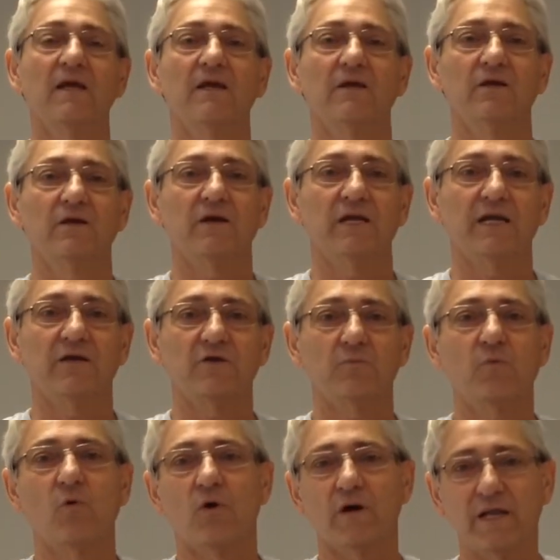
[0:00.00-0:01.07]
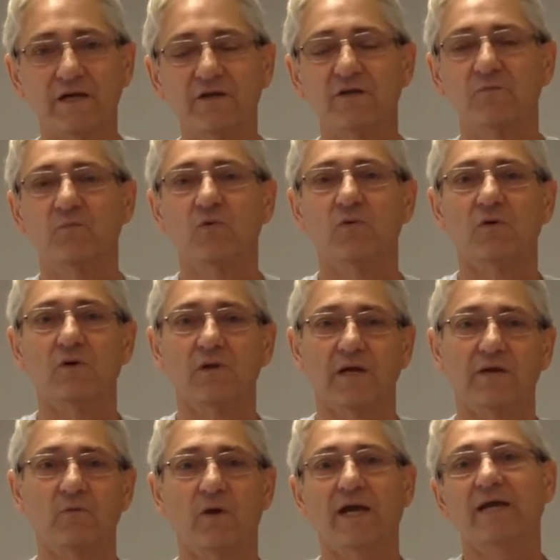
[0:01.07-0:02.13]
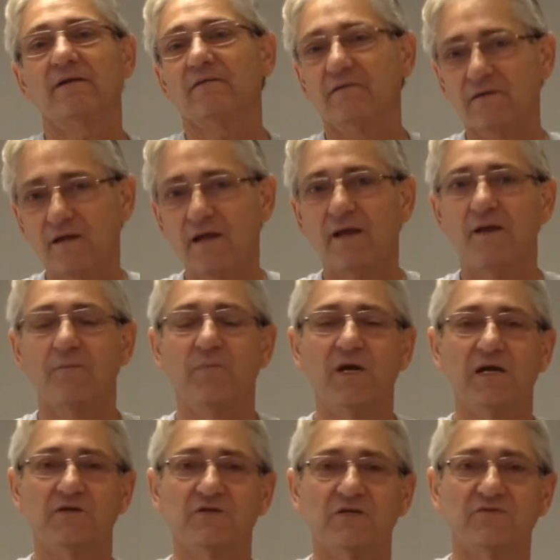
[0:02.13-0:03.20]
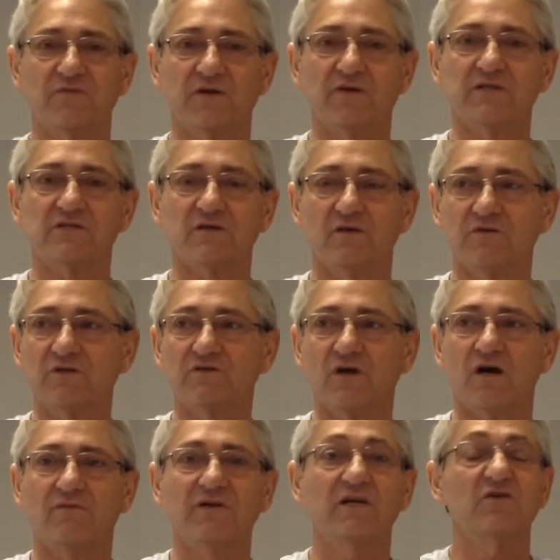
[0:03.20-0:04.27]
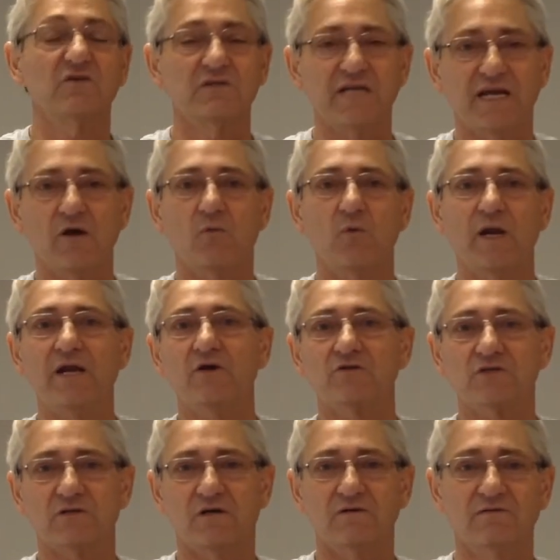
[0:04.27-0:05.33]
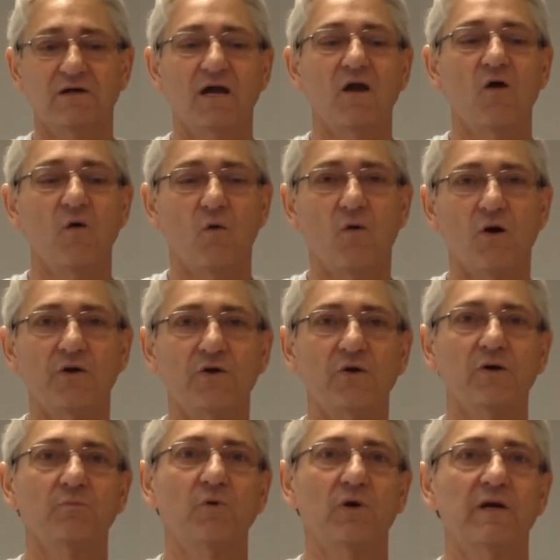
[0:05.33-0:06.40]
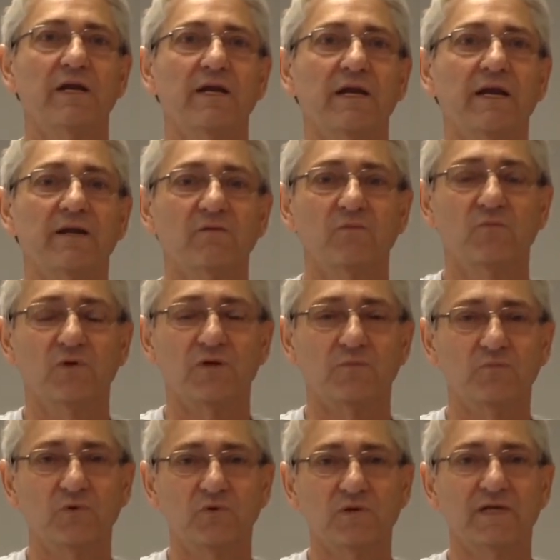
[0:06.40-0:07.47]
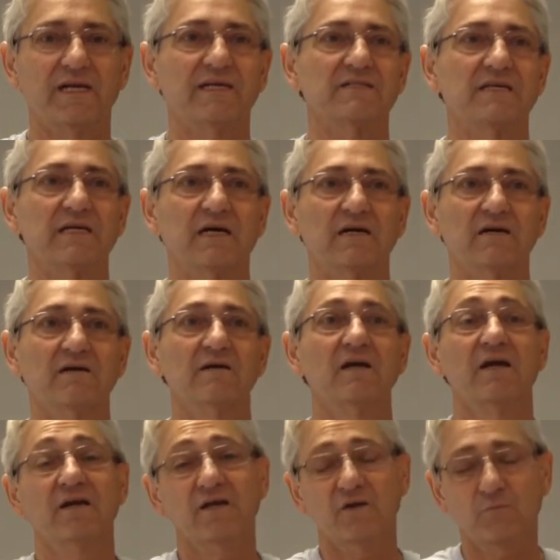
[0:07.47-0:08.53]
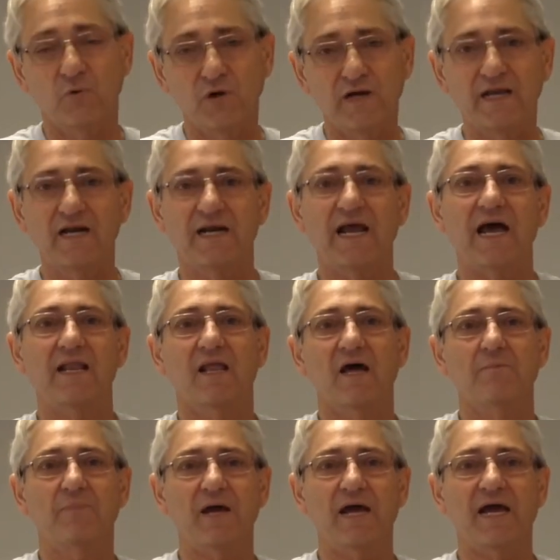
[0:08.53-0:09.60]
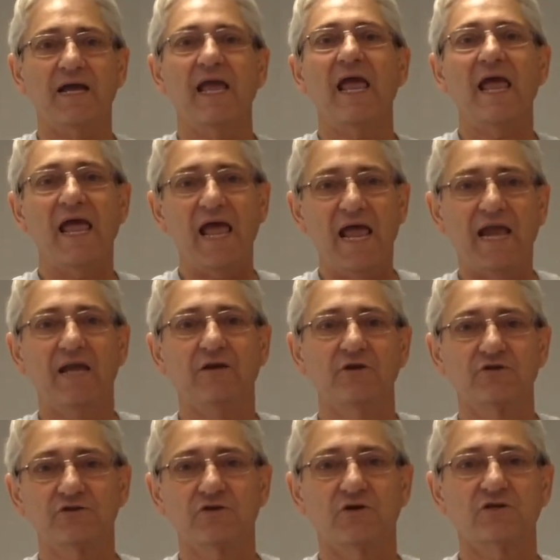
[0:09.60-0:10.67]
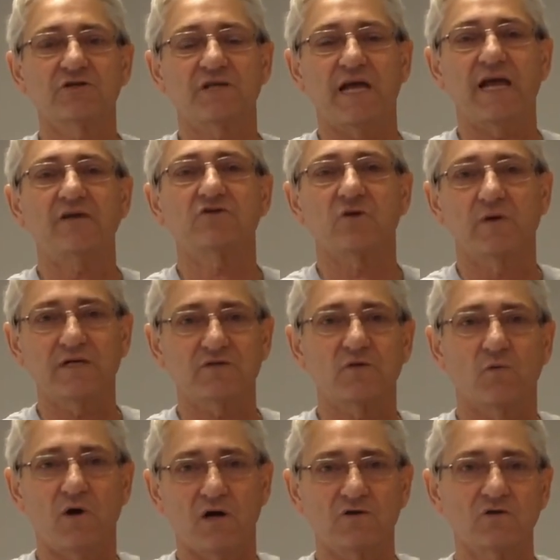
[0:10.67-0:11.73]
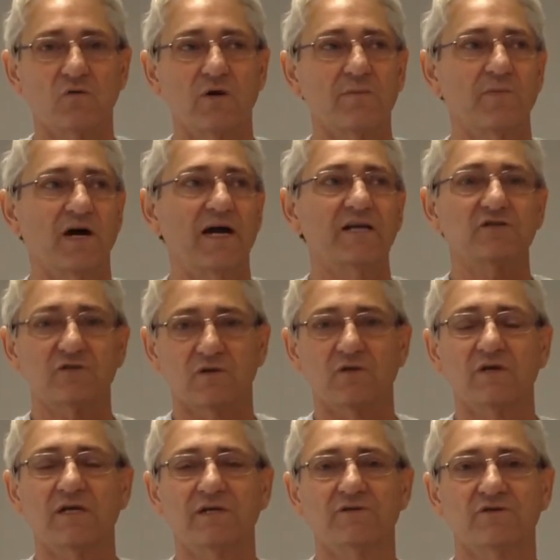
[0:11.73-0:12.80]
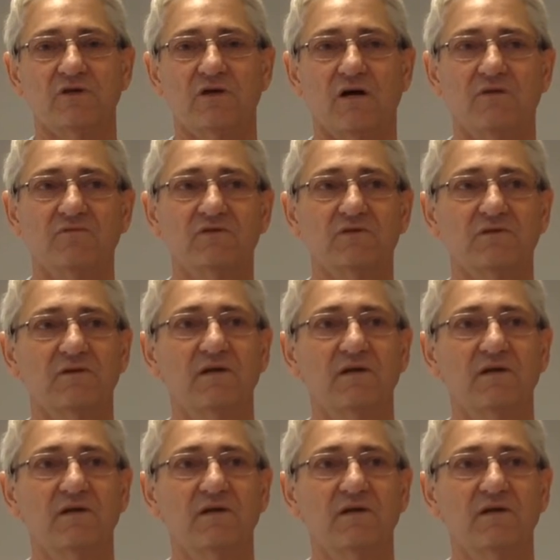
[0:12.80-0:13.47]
You can either pour it into the pool and wait because it's very slow dissolving, could take a week or so, or you can put it in a with a pool that has a gutter. You can put it in a nylon bag, hang it in your surge tank so as the water's going by it slowly dissolves.